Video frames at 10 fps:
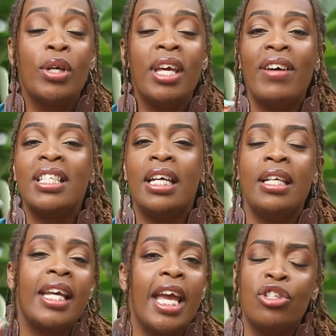give us
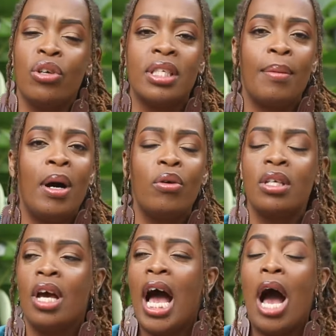indications
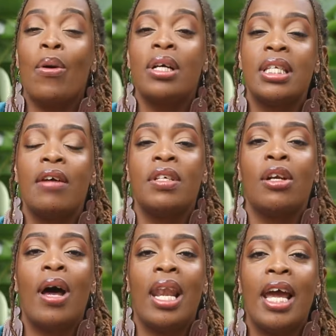about ourselves and
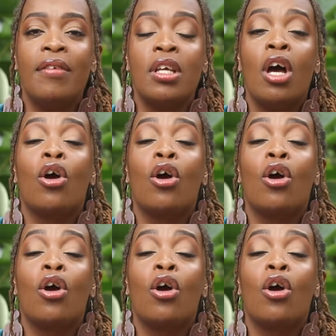our lives,